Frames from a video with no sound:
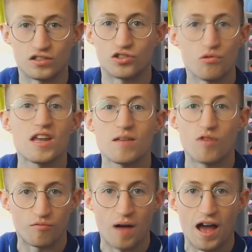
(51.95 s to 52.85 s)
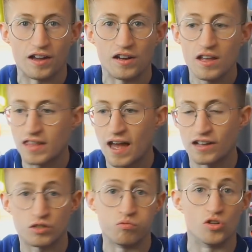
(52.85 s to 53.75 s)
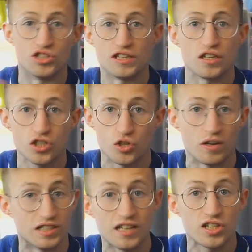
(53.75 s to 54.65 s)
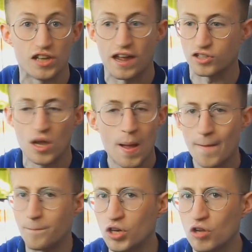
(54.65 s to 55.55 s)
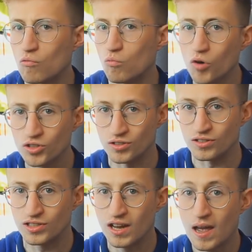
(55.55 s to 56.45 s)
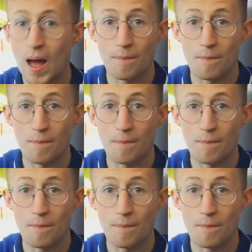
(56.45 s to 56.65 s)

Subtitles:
his stream of mine, that was the issue, his internet, but it wasn't.